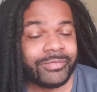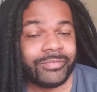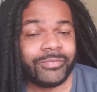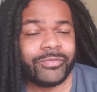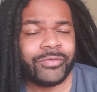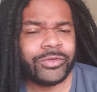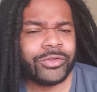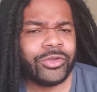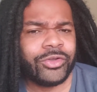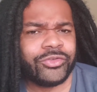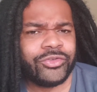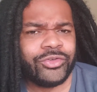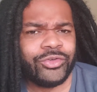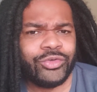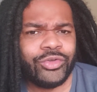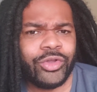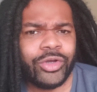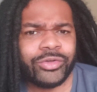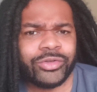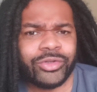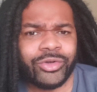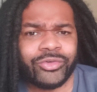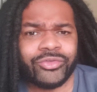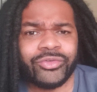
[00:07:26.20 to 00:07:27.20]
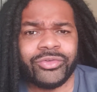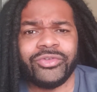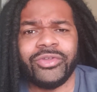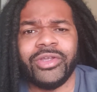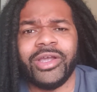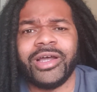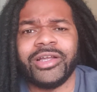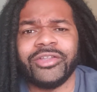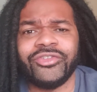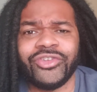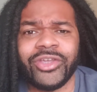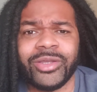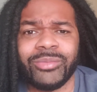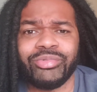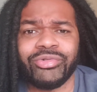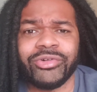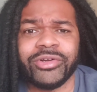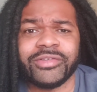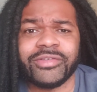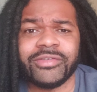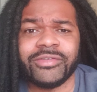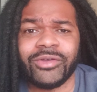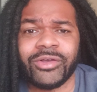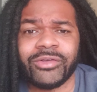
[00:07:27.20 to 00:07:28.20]
for those of you who don't know, Jay
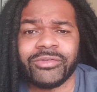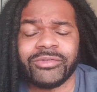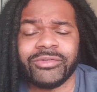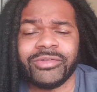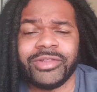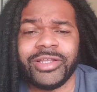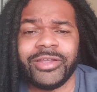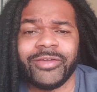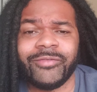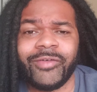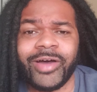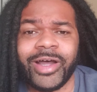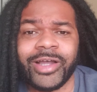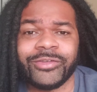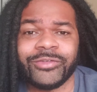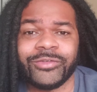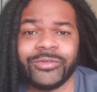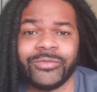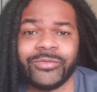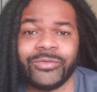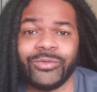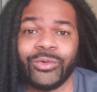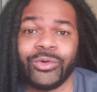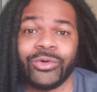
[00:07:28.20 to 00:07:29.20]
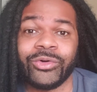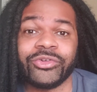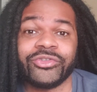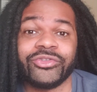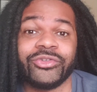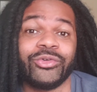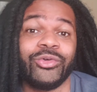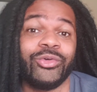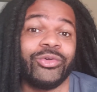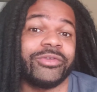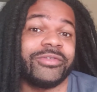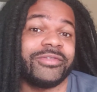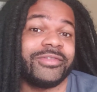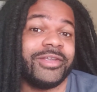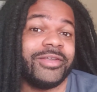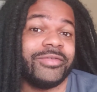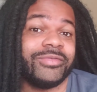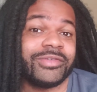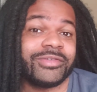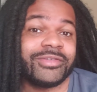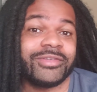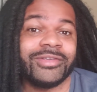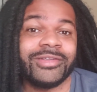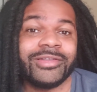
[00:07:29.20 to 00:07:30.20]
Prince is also the advisor for Shakur
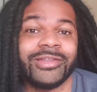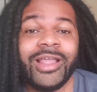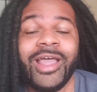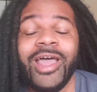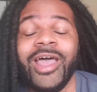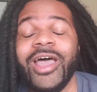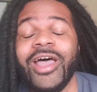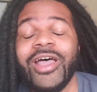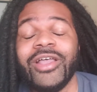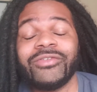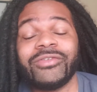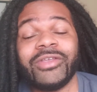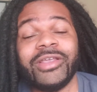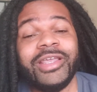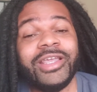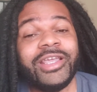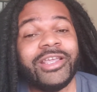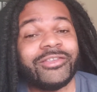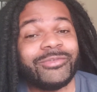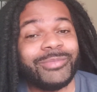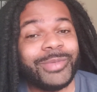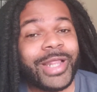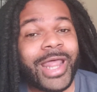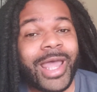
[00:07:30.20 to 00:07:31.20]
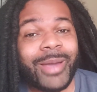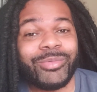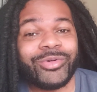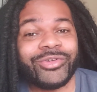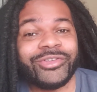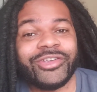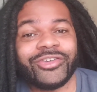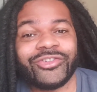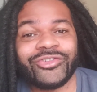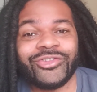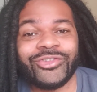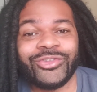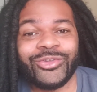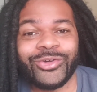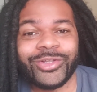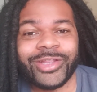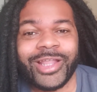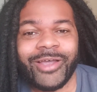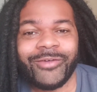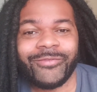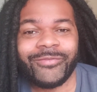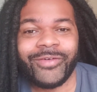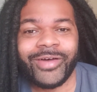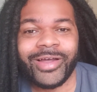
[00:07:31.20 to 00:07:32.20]
Stevenson, so he gives me that prediction on
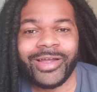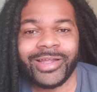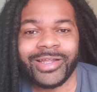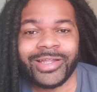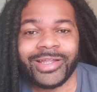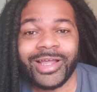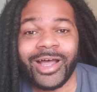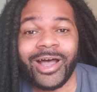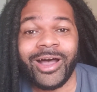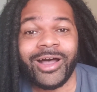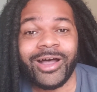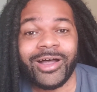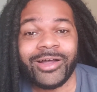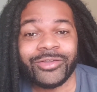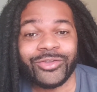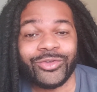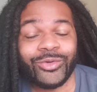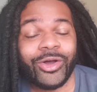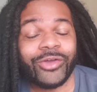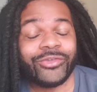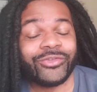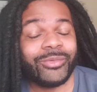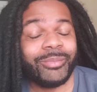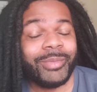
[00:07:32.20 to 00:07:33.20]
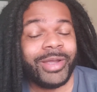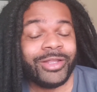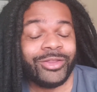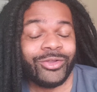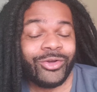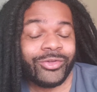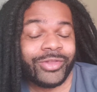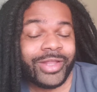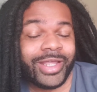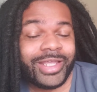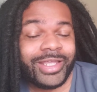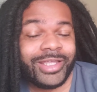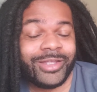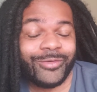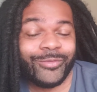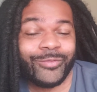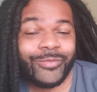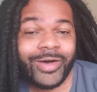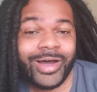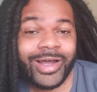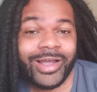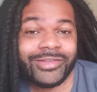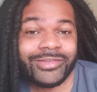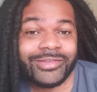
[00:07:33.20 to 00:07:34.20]
that fight. You also may know that he
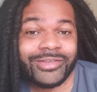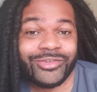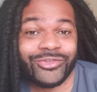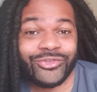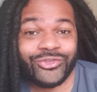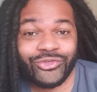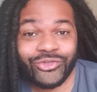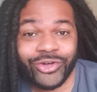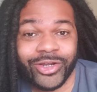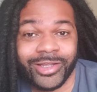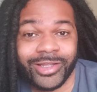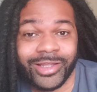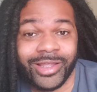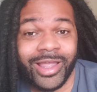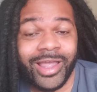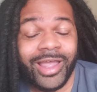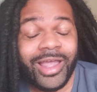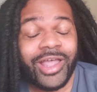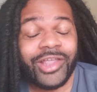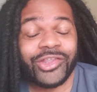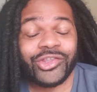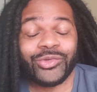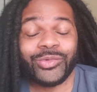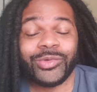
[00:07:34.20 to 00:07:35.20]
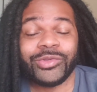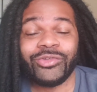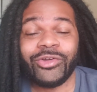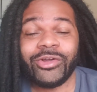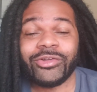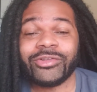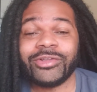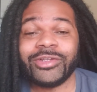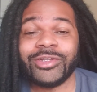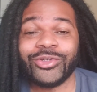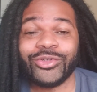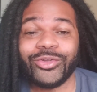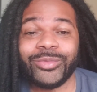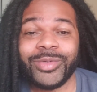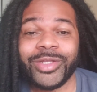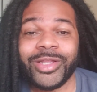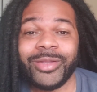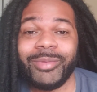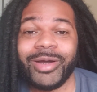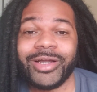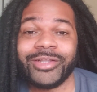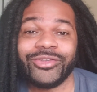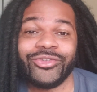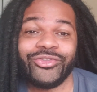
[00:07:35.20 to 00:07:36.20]
advises Drake, so we talked a little bit
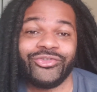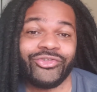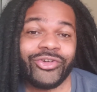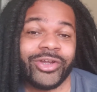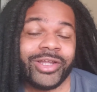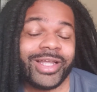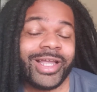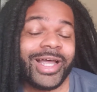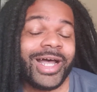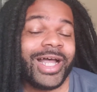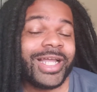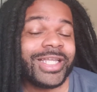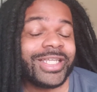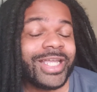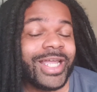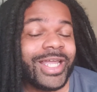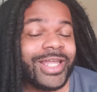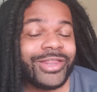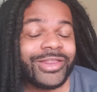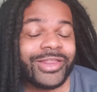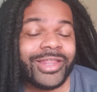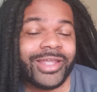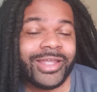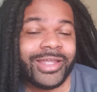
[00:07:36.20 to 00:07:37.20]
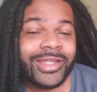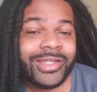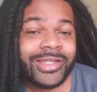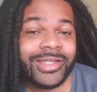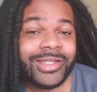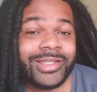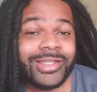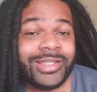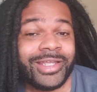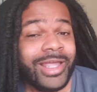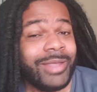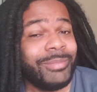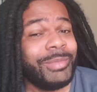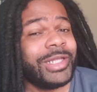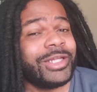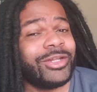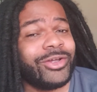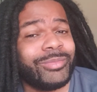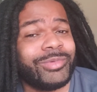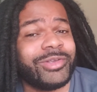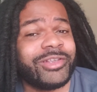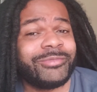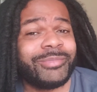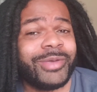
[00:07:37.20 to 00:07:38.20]
about the Drake-Kanye thing. He gave me a
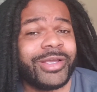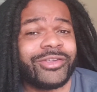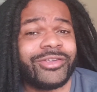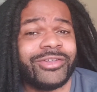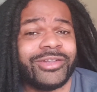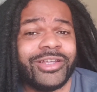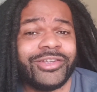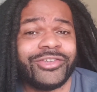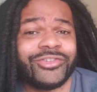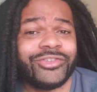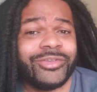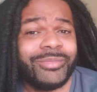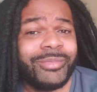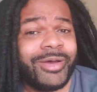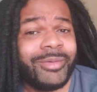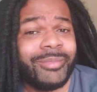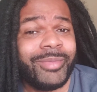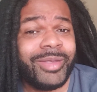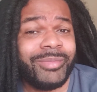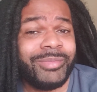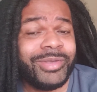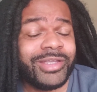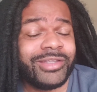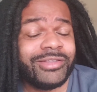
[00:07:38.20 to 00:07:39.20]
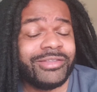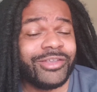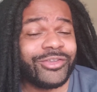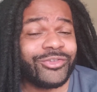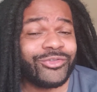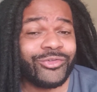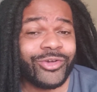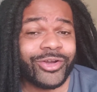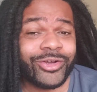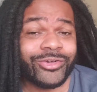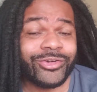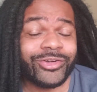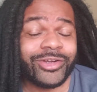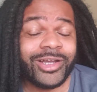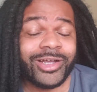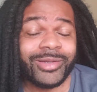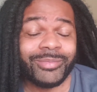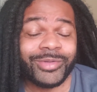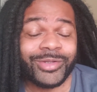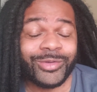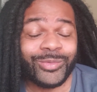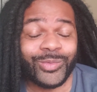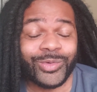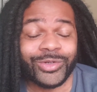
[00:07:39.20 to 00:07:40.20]
little bit of speculation about maybe a diss record
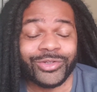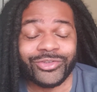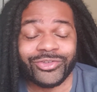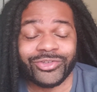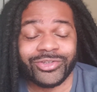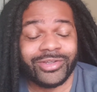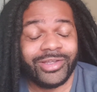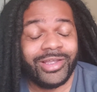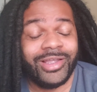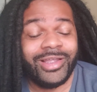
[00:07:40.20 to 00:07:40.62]
coming, which